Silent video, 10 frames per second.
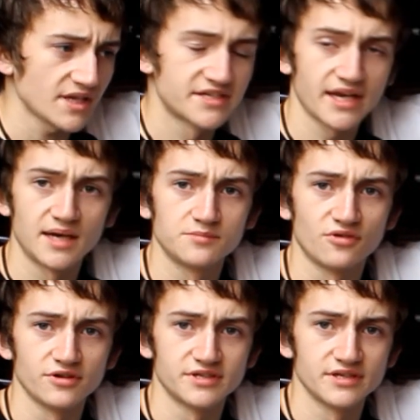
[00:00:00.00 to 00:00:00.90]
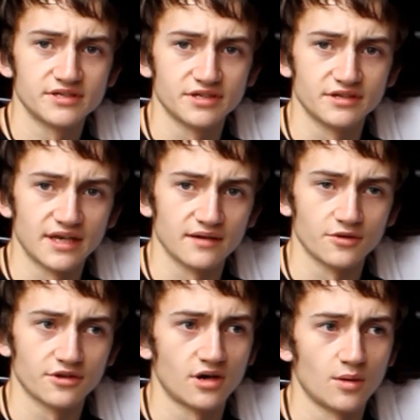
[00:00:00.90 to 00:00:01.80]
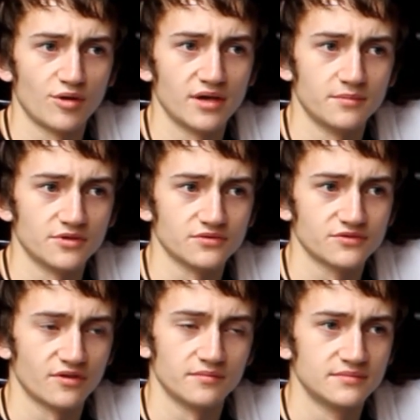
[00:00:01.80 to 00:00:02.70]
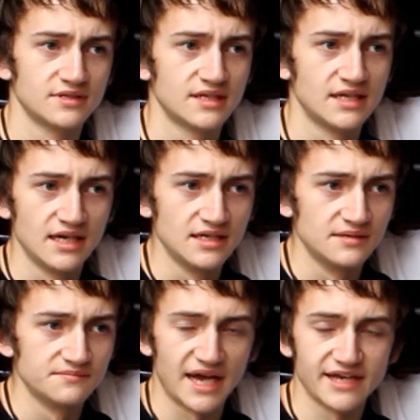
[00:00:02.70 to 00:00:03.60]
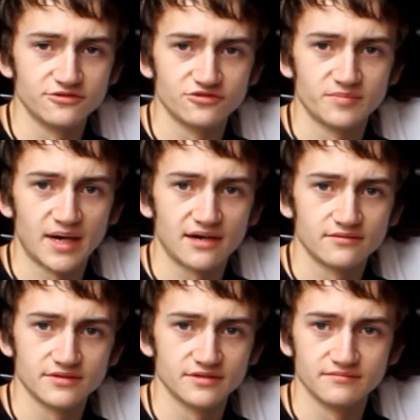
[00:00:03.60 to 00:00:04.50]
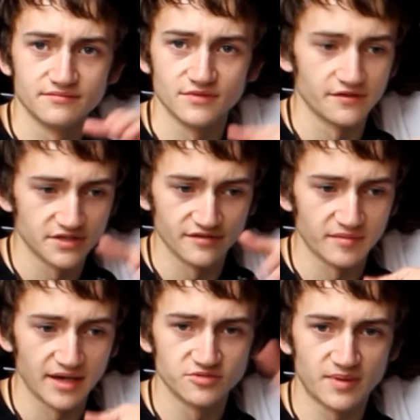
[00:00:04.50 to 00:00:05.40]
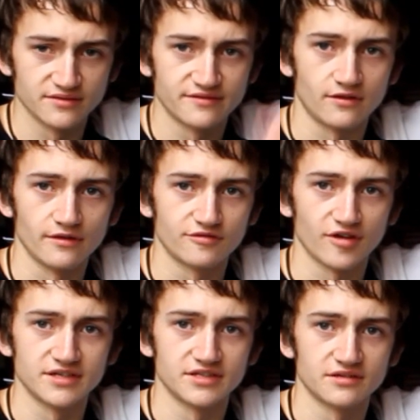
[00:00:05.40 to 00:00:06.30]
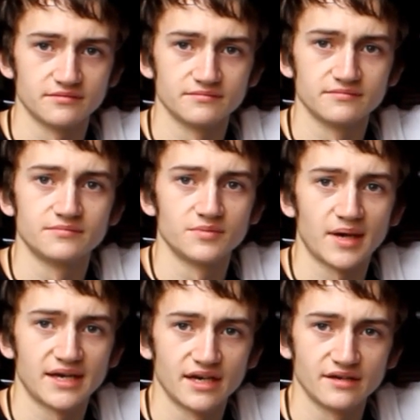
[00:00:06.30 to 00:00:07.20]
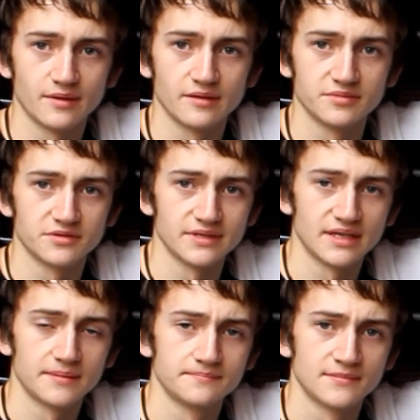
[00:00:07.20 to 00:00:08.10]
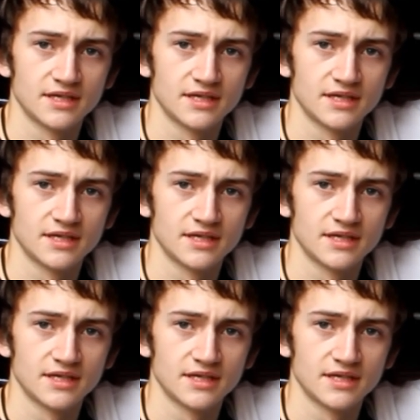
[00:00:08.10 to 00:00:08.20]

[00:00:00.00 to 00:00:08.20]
Second-hand prices, you can get one of the carburetted models from £800, and obviously from £800 to £5,000 you can be paying anywhere in between them.